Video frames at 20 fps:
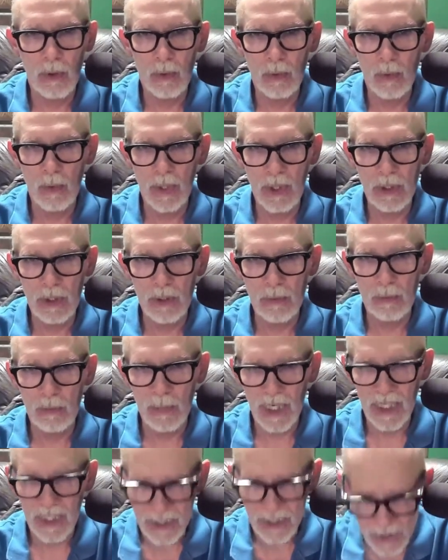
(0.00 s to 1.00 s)
what
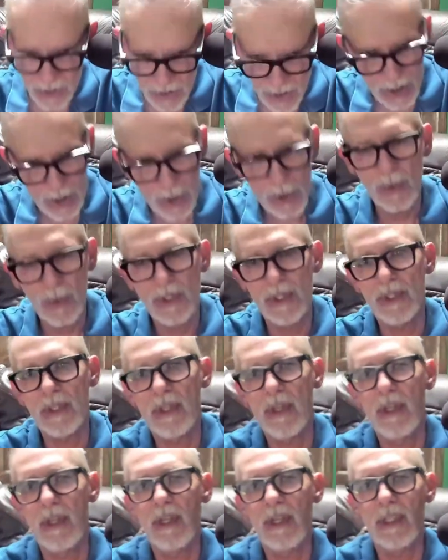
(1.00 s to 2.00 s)
my
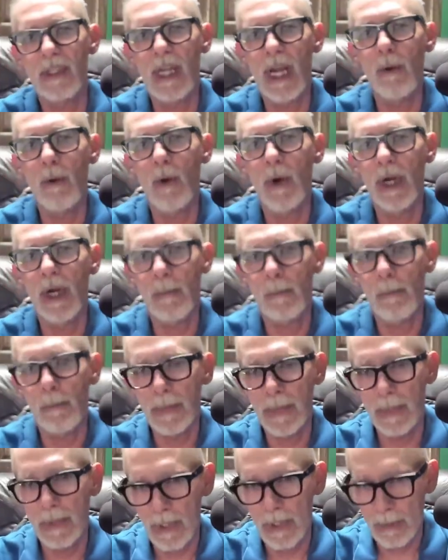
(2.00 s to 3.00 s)
constituents think, not what
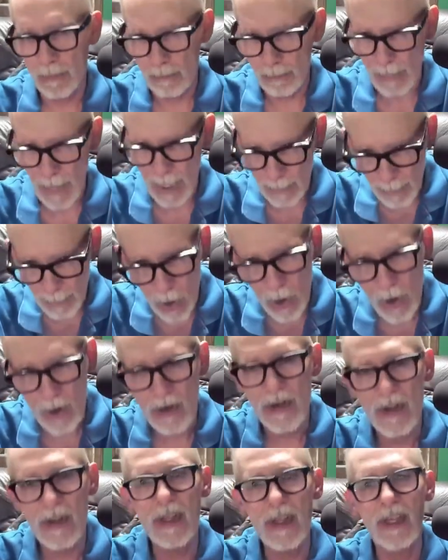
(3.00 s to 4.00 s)
my
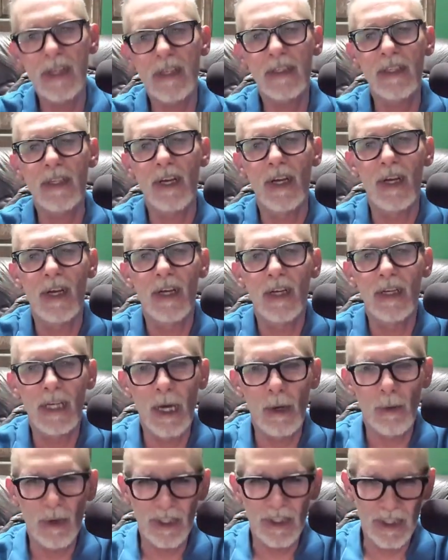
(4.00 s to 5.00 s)
party thinks,
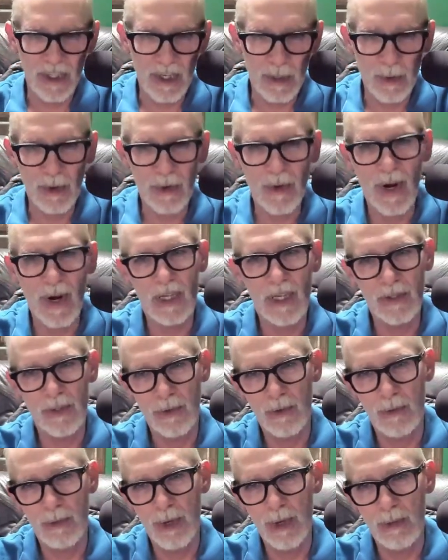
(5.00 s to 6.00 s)
not what the Democrats
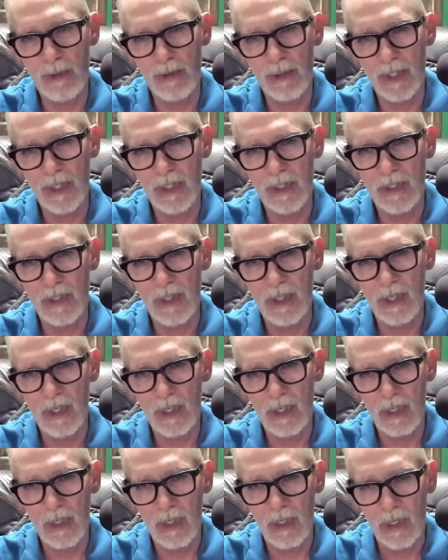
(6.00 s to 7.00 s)
or Republicans
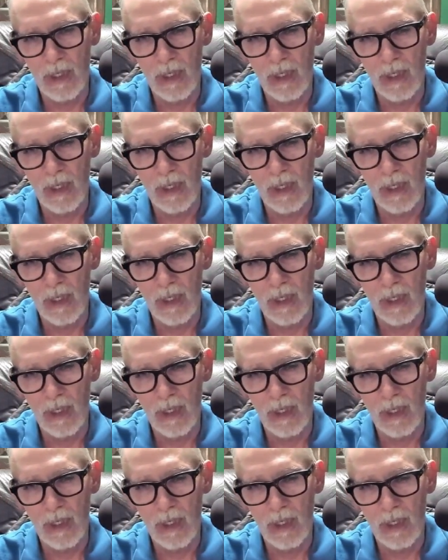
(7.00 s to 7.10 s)
think.